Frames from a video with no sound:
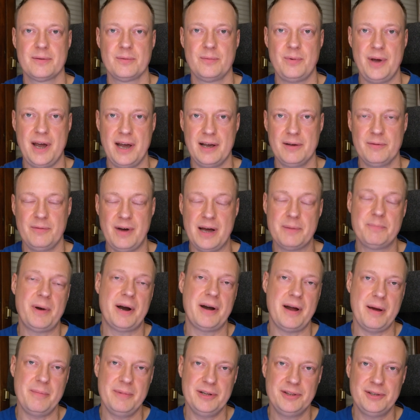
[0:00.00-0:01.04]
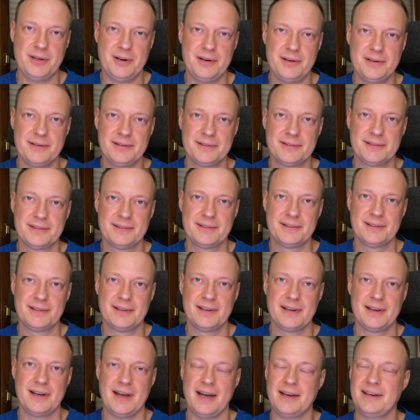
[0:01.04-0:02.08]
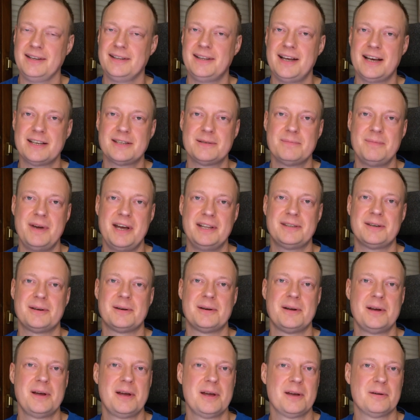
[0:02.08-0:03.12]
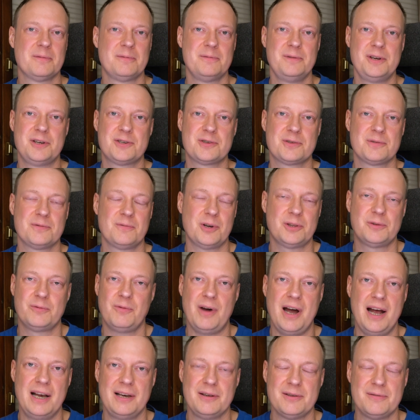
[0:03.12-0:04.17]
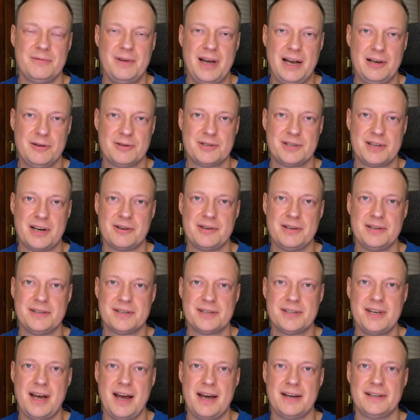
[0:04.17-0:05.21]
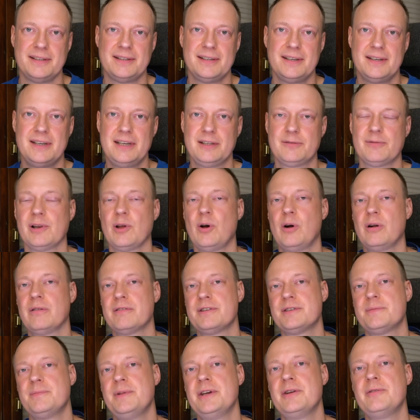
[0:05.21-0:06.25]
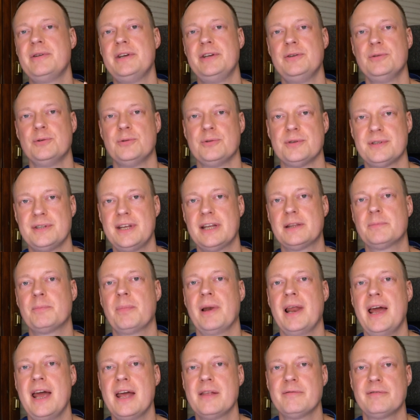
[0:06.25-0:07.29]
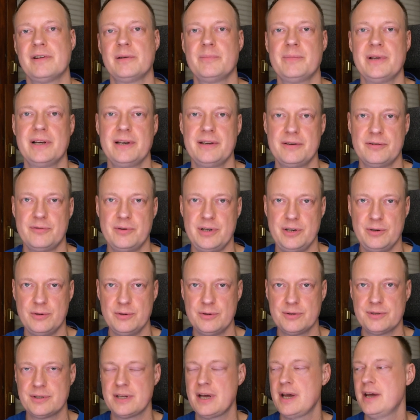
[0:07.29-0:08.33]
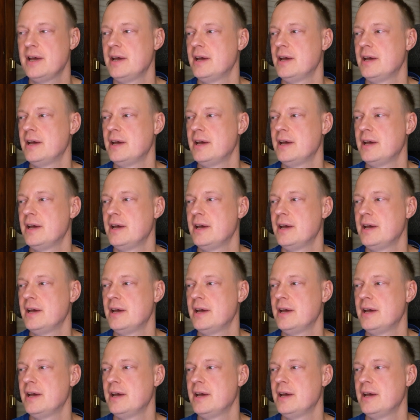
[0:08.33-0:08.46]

parameter, and it doesn't matter what values are inside, it will always be reused. That plan will be reused.